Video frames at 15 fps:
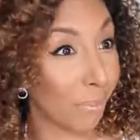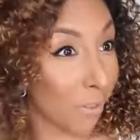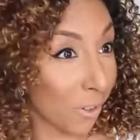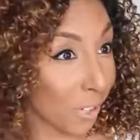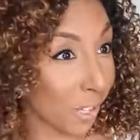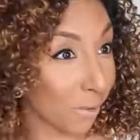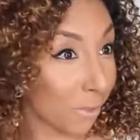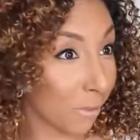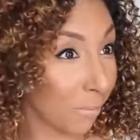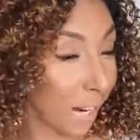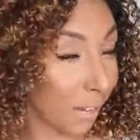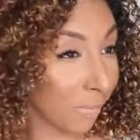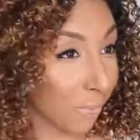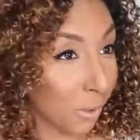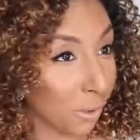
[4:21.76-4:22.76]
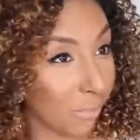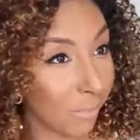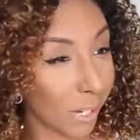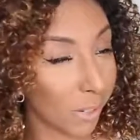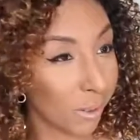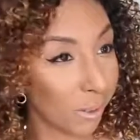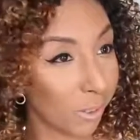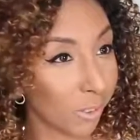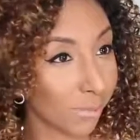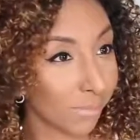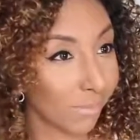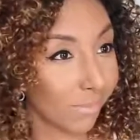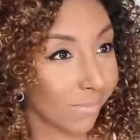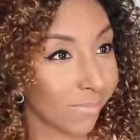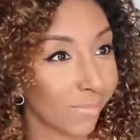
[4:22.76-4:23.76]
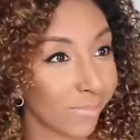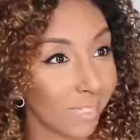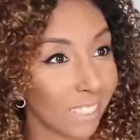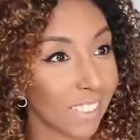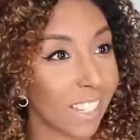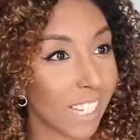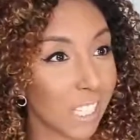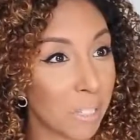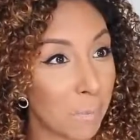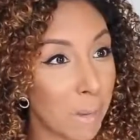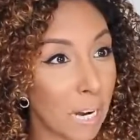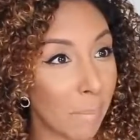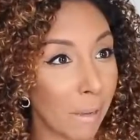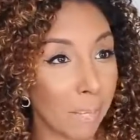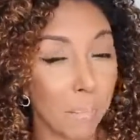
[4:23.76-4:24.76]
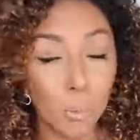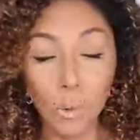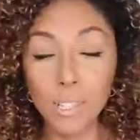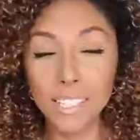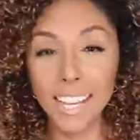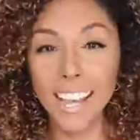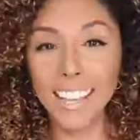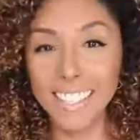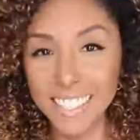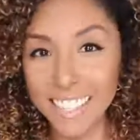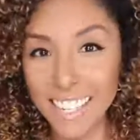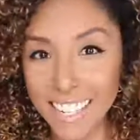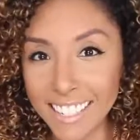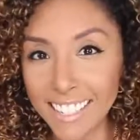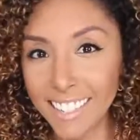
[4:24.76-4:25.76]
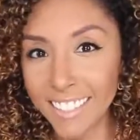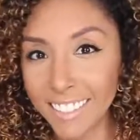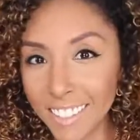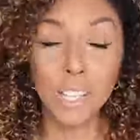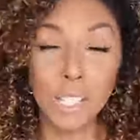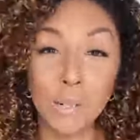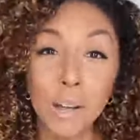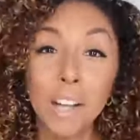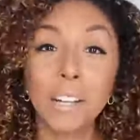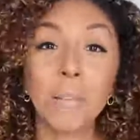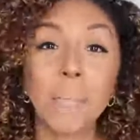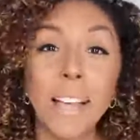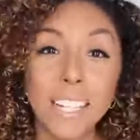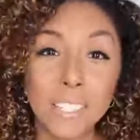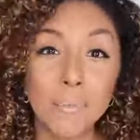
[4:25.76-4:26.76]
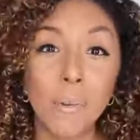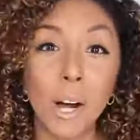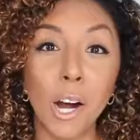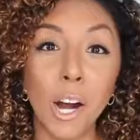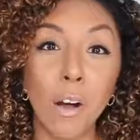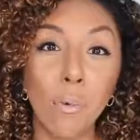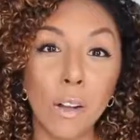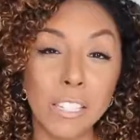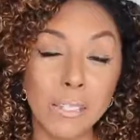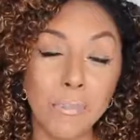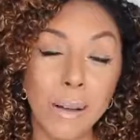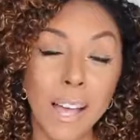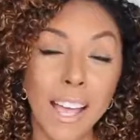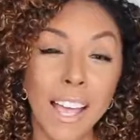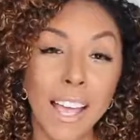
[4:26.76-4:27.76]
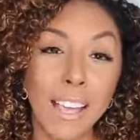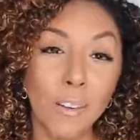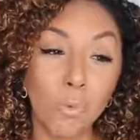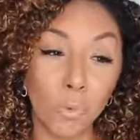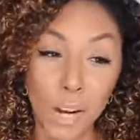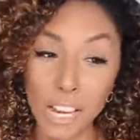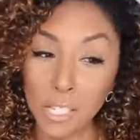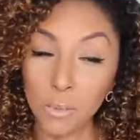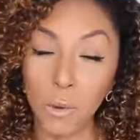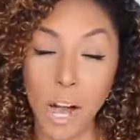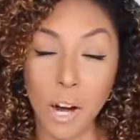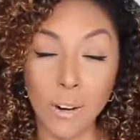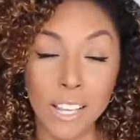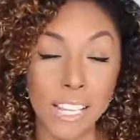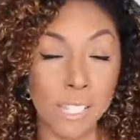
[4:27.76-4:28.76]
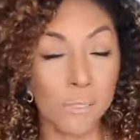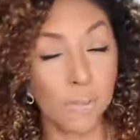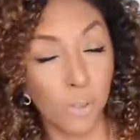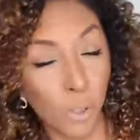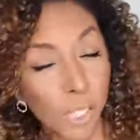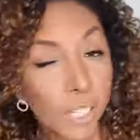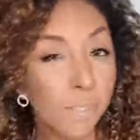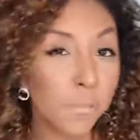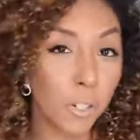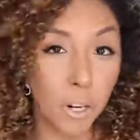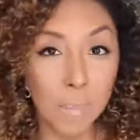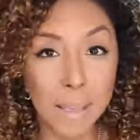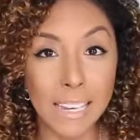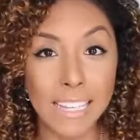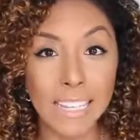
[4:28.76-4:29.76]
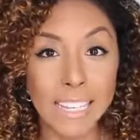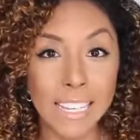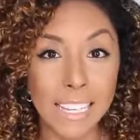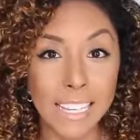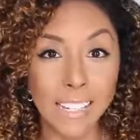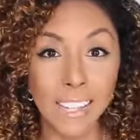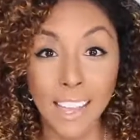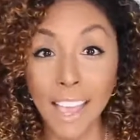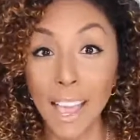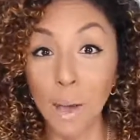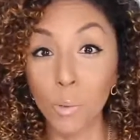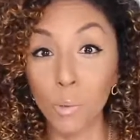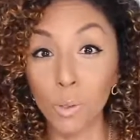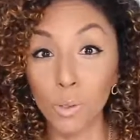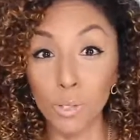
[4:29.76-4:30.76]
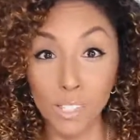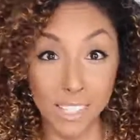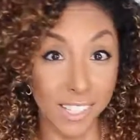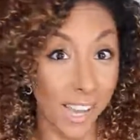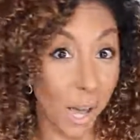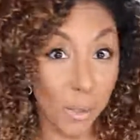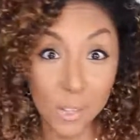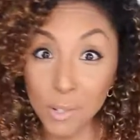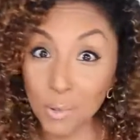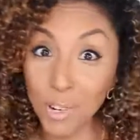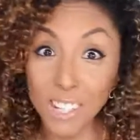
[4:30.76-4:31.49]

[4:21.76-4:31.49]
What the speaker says: before this, which might ruin my whole experiment, but we'll test it. So I'll come back tomorrow once my rice water is fully fermented and we'll see how this